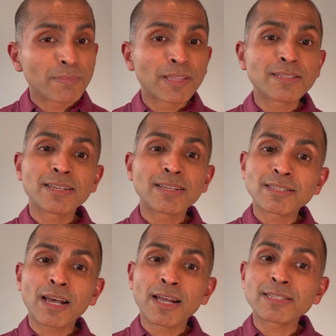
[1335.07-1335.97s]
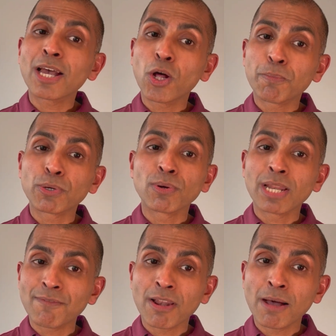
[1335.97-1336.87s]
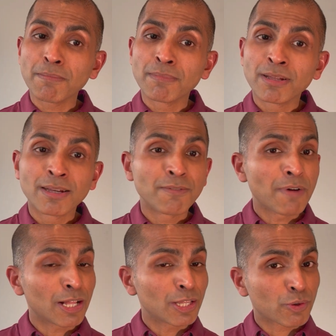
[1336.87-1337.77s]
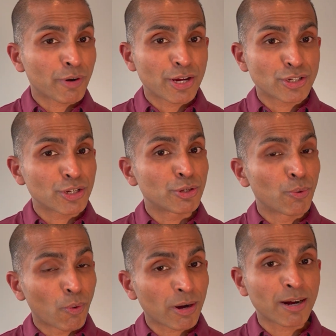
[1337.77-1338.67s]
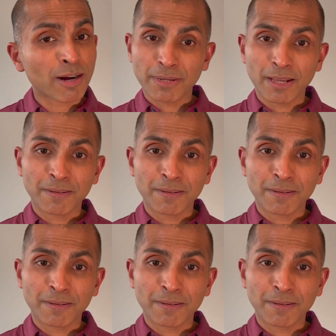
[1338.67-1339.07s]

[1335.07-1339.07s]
these insights help you level up value creation at your company.